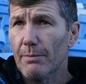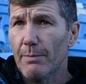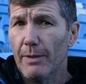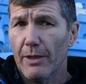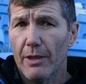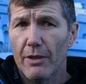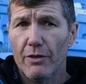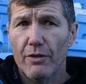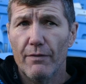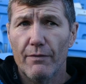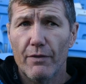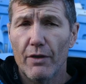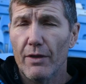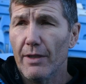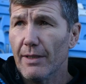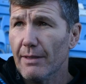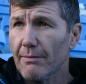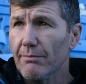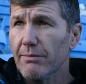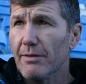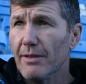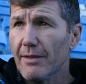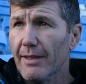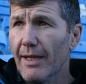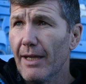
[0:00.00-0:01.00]
because you've got
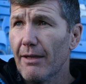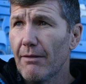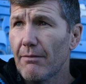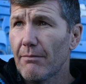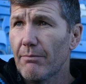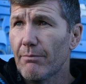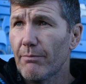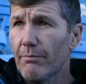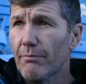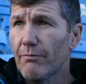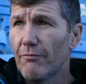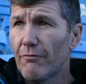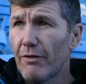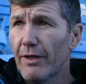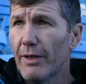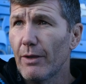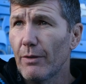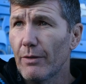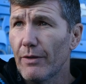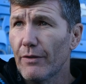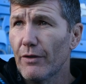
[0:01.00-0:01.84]
to stay real,